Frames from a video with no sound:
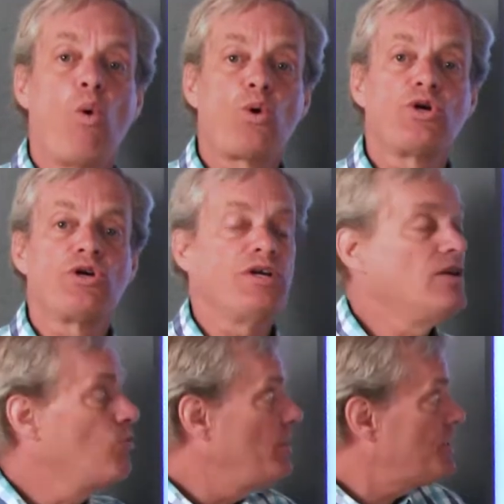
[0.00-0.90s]
order
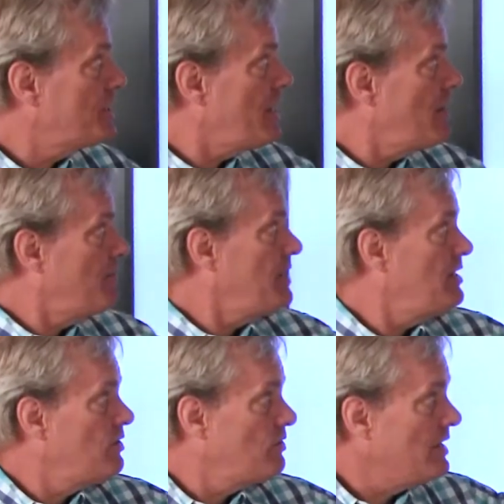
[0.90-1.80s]
in which they
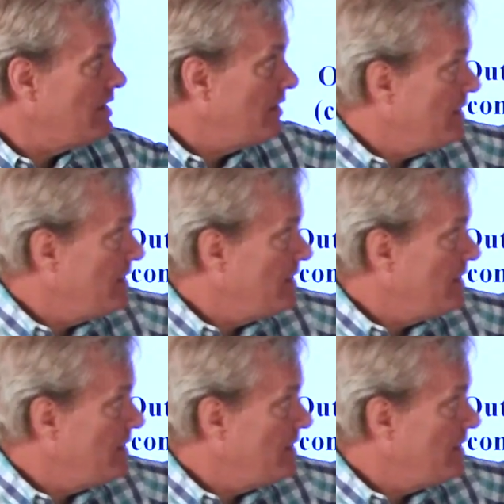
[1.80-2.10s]
appear in